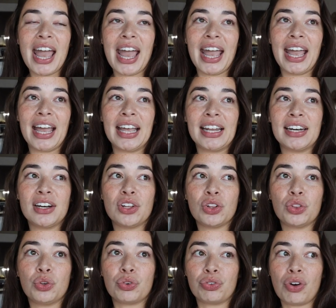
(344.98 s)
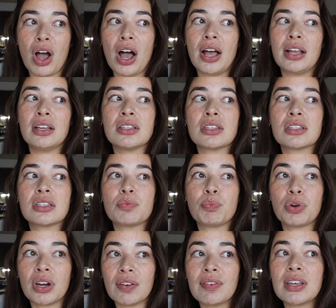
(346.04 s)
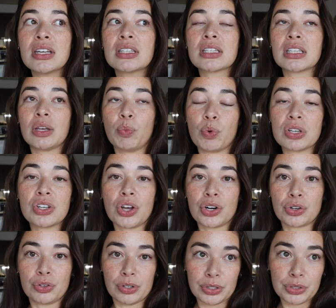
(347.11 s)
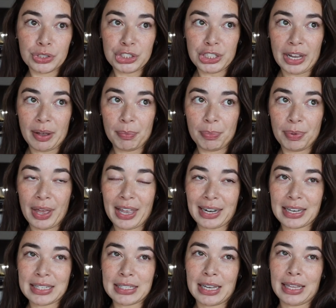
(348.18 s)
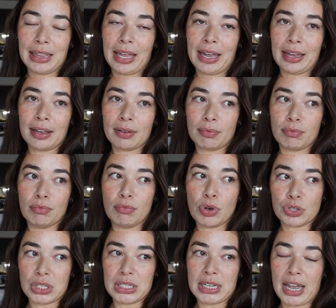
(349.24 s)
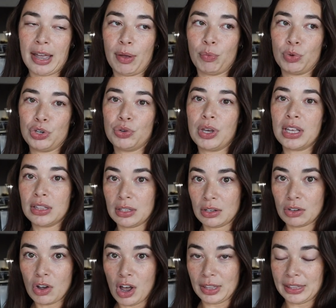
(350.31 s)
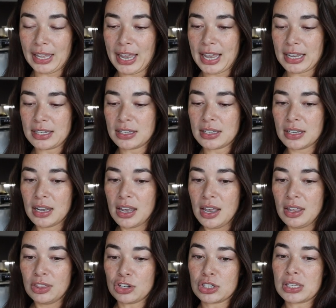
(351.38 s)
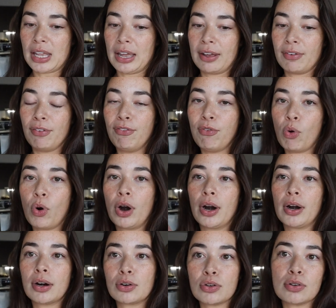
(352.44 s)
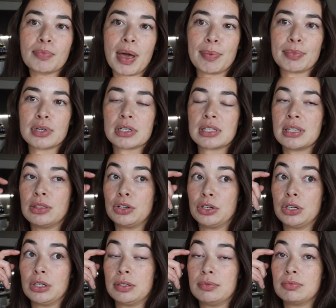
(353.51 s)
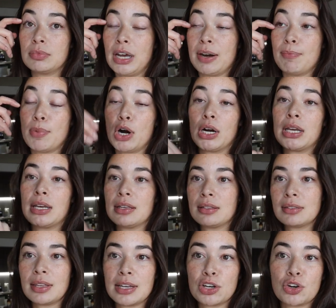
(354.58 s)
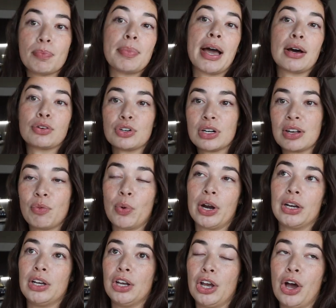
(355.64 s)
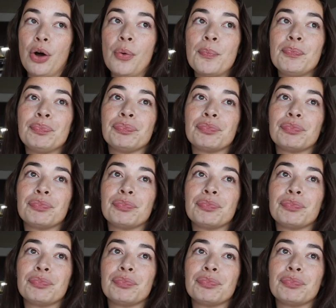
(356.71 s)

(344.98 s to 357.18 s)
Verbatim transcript: And Laurent previously was on a cruise ship, and he said, like, most of the time when you get on land, there's like four crew members, and they're kind of marking like your boundary of where you can go.